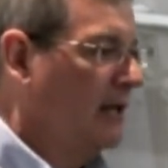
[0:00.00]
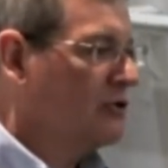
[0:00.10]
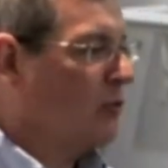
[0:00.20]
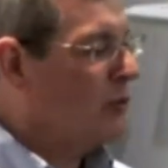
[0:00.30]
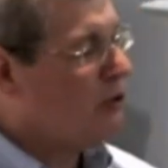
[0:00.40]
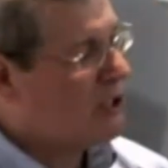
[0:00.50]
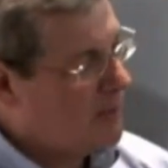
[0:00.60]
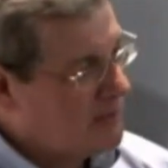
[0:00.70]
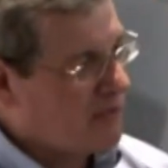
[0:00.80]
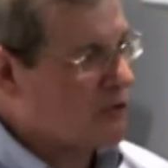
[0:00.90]
So when you
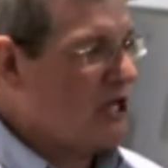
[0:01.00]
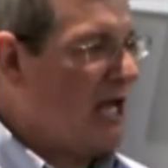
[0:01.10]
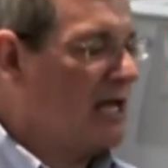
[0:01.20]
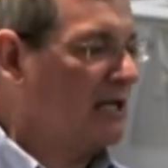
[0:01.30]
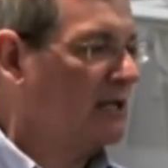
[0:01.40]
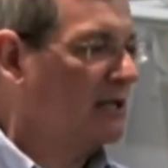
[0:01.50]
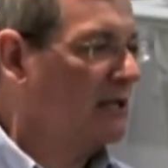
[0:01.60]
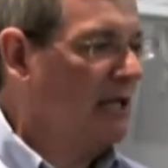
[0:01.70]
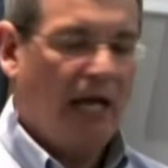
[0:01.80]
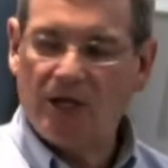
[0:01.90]
come to verse 8
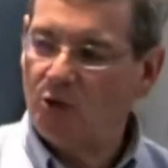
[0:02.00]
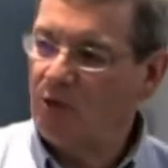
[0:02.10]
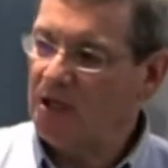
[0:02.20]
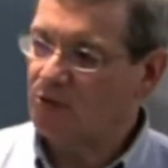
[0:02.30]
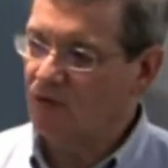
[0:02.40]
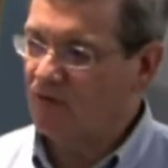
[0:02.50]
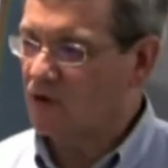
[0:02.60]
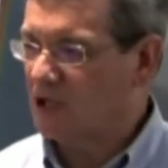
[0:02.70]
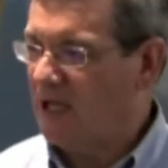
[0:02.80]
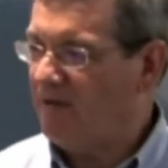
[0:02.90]
and you read through
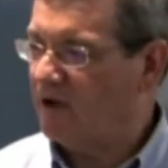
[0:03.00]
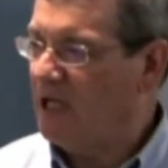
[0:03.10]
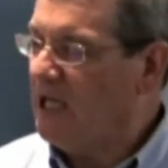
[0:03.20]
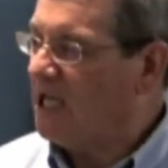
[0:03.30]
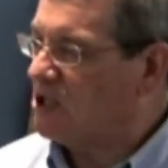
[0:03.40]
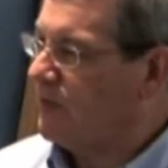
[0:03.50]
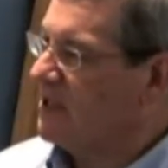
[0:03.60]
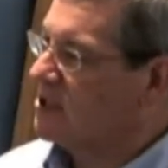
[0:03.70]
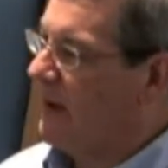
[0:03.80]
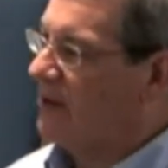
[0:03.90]
verse 11, he
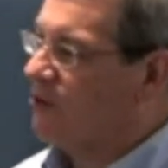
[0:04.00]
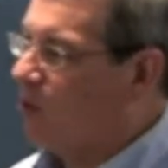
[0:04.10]
speaks about the